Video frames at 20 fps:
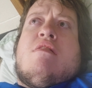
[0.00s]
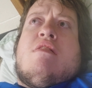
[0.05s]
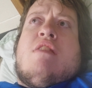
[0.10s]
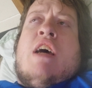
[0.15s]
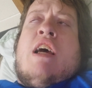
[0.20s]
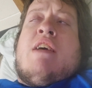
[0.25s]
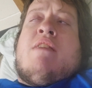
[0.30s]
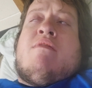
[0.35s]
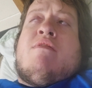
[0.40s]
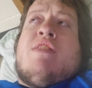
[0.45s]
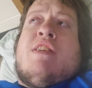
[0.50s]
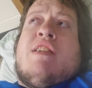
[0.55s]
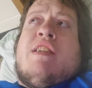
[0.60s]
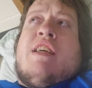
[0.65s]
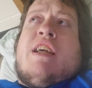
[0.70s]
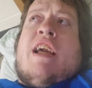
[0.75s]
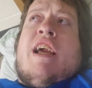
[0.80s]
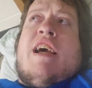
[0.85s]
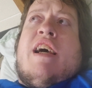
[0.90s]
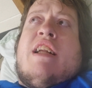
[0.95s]
I
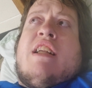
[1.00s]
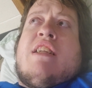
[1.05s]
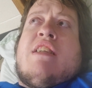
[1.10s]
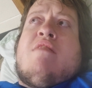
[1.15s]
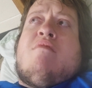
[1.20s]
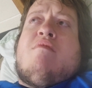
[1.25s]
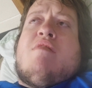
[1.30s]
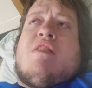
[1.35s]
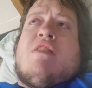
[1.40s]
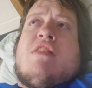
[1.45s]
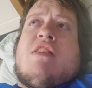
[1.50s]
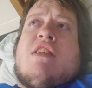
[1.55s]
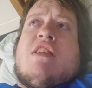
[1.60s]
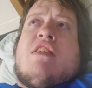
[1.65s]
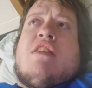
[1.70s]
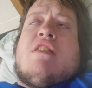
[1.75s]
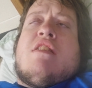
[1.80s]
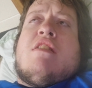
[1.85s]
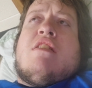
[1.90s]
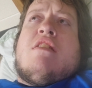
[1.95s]
really can't deal with it.
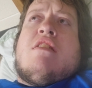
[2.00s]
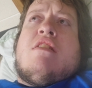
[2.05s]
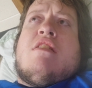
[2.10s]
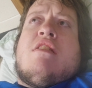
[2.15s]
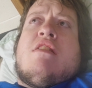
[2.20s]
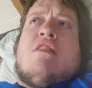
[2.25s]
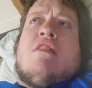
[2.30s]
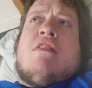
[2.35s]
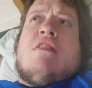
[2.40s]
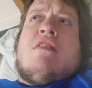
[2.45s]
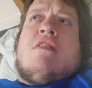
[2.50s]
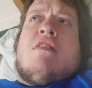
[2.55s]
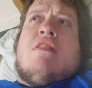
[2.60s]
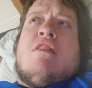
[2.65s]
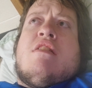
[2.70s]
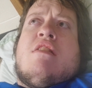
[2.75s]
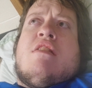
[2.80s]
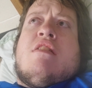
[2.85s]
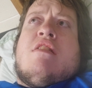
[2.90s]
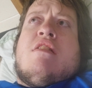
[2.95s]

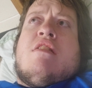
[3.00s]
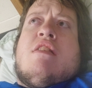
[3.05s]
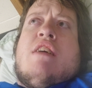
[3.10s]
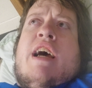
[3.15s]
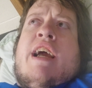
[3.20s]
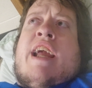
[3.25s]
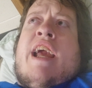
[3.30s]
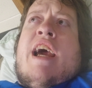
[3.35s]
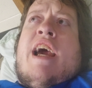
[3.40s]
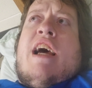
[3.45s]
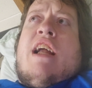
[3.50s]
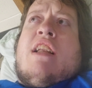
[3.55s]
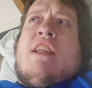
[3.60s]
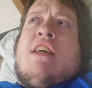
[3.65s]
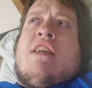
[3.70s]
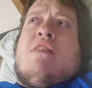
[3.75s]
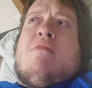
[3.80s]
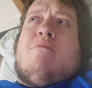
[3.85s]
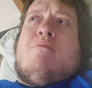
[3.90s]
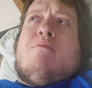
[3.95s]
I can't
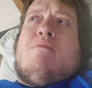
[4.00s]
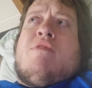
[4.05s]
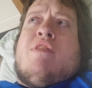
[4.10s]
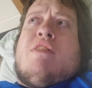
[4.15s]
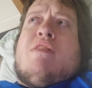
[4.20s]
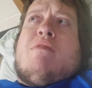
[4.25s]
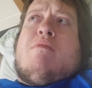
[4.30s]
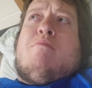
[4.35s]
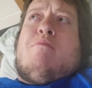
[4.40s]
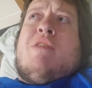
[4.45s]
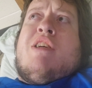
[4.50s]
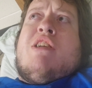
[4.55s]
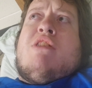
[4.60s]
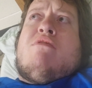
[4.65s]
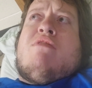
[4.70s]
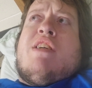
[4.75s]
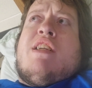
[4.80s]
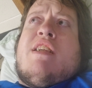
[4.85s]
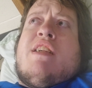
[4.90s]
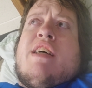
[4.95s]
deal with being
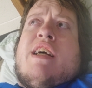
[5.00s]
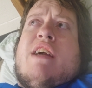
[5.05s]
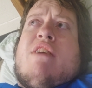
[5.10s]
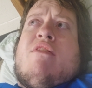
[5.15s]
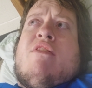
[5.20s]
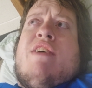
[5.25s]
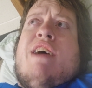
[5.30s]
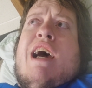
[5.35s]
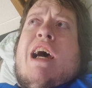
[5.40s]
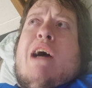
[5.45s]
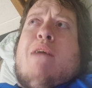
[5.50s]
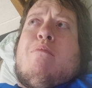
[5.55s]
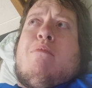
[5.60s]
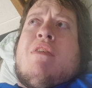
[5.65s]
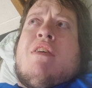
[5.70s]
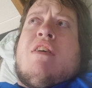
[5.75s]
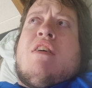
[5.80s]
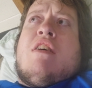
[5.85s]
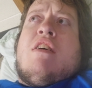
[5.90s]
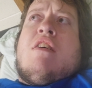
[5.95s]
treated like
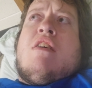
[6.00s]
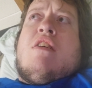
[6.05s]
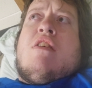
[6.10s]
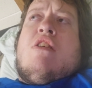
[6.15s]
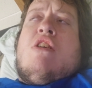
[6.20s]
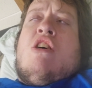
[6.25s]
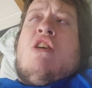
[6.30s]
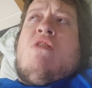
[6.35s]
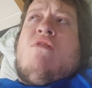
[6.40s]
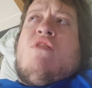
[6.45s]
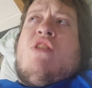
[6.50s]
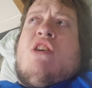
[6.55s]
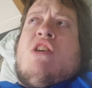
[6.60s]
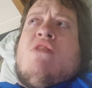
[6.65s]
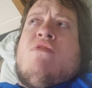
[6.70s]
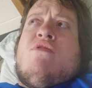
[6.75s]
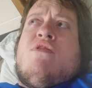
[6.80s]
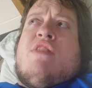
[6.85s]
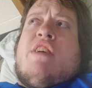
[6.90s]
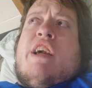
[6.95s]
crap over and
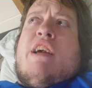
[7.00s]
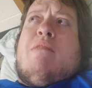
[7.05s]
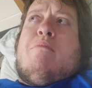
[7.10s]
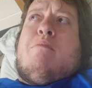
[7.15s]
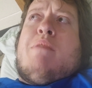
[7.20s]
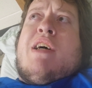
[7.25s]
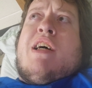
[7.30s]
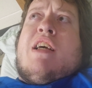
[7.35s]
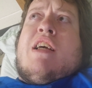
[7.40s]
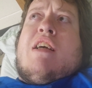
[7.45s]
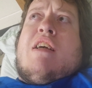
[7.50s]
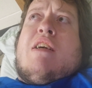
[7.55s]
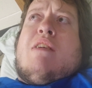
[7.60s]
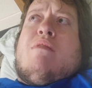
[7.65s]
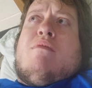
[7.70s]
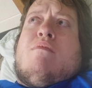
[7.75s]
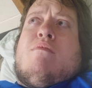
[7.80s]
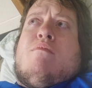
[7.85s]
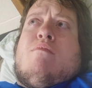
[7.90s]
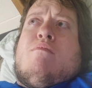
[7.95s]
over again by
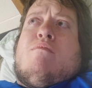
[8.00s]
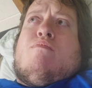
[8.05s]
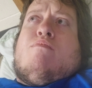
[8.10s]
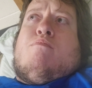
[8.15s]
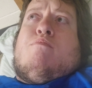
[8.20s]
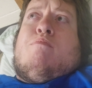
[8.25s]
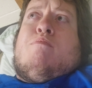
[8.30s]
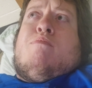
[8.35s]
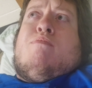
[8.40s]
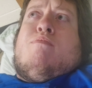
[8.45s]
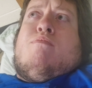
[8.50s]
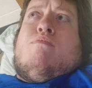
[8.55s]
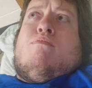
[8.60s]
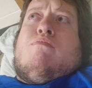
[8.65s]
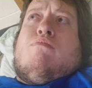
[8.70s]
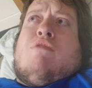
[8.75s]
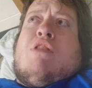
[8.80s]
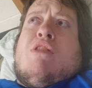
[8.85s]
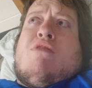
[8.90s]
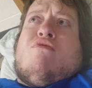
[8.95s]

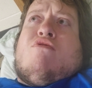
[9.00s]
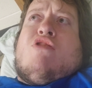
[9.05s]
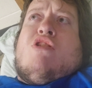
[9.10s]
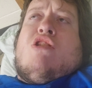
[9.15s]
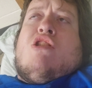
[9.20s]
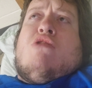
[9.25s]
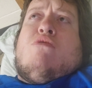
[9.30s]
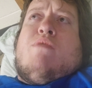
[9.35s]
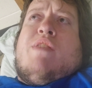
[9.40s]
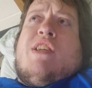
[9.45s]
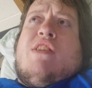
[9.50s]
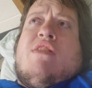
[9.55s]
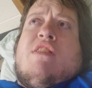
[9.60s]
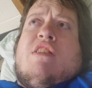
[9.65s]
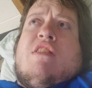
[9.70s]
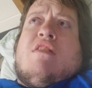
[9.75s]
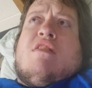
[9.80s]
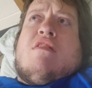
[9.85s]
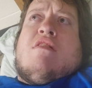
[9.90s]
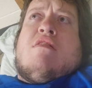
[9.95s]
just for no
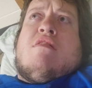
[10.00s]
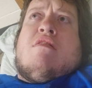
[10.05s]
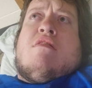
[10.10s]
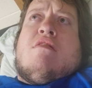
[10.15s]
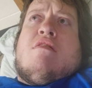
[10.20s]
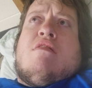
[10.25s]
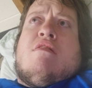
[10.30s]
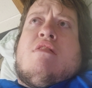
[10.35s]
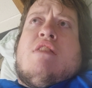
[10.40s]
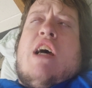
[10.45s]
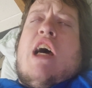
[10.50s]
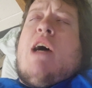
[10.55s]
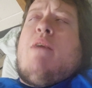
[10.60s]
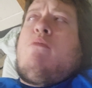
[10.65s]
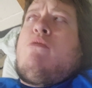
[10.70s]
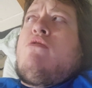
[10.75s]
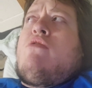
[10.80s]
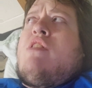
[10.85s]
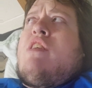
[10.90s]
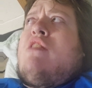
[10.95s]
reason.
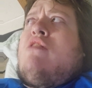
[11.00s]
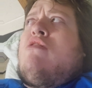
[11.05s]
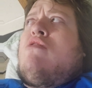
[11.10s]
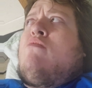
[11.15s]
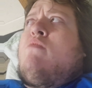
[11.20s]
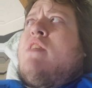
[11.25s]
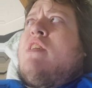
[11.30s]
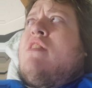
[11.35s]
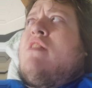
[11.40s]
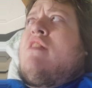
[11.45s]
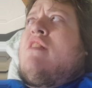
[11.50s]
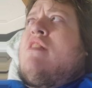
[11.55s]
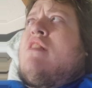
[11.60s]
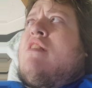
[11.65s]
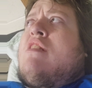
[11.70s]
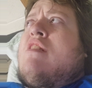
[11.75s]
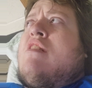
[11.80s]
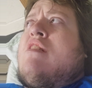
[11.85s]
Absolutely no reason.